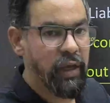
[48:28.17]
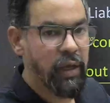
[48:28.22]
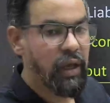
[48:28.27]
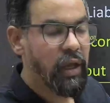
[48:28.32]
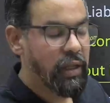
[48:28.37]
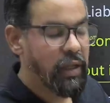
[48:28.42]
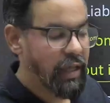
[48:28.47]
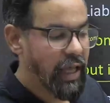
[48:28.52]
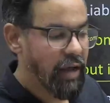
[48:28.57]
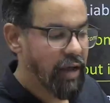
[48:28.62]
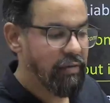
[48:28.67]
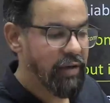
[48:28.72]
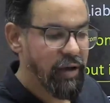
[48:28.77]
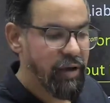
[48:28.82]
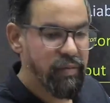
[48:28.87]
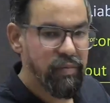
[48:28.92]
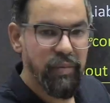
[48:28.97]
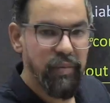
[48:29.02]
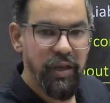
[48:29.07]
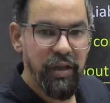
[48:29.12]
they have left
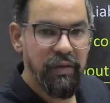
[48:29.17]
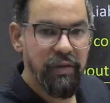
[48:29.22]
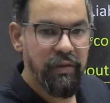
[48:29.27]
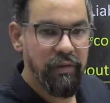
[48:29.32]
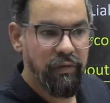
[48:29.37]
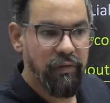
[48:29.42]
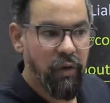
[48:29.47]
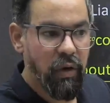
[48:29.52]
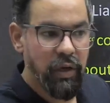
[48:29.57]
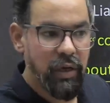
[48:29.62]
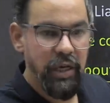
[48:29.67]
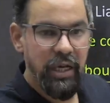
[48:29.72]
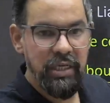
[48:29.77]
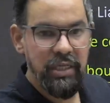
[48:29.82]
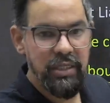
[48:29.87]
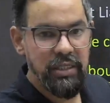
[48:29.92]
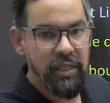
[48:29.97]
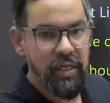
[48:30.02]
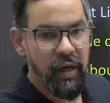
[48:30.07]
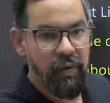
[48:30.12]
money for next
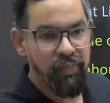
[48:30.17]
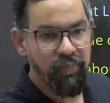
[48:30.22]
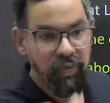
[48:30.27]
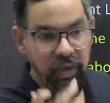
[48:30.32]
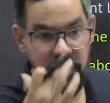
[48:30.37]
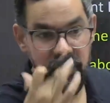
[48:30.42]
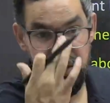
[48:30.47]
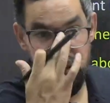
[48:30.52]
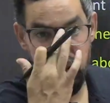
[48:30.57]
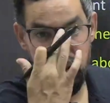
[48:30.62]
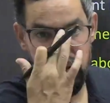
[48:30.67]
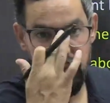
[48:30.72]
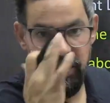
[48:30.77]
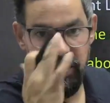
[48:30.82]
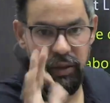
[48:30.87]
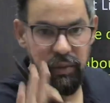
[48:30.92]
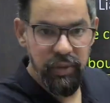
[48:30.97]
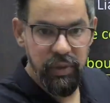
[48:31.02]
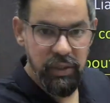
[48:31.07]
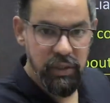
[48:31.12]
6-month
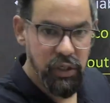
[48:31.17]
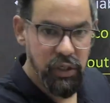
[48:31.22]
business